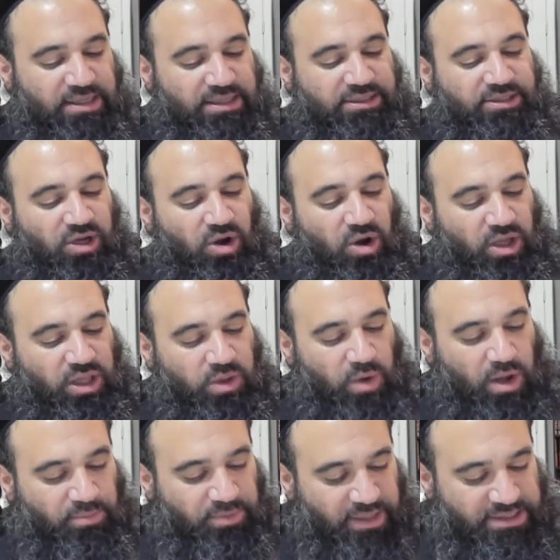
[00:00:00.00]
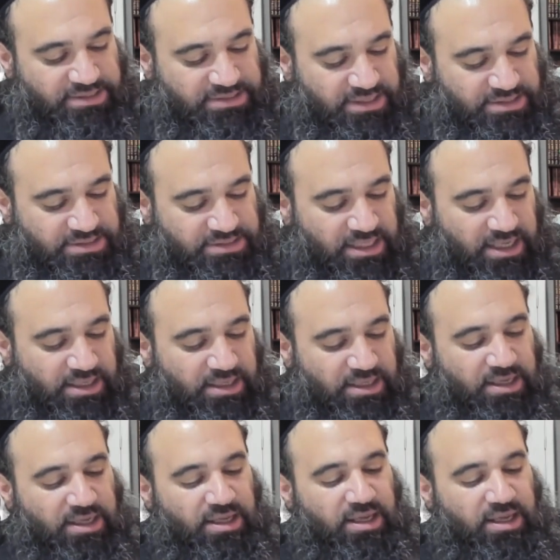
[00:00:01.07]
that the Holy One, blessed is He,